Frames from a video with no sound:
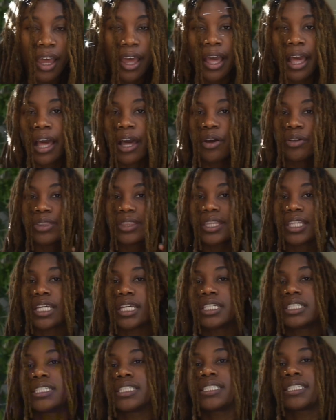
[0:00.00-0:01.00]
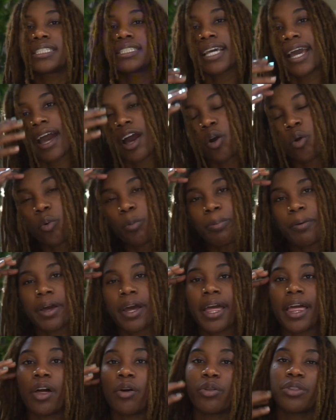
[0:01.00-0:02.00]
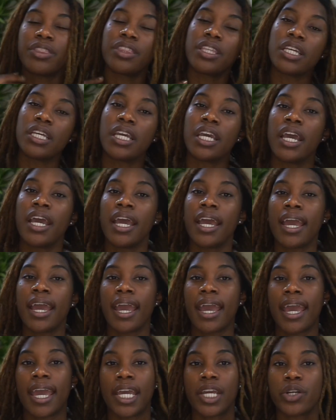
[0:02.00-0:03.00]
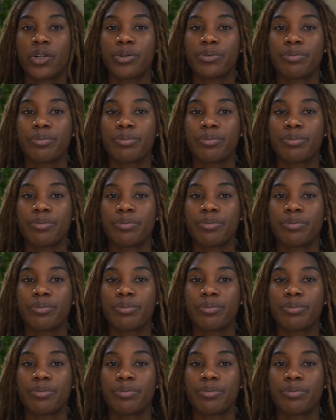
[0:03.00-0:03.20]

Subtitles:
Healthy scalp, healthy hair.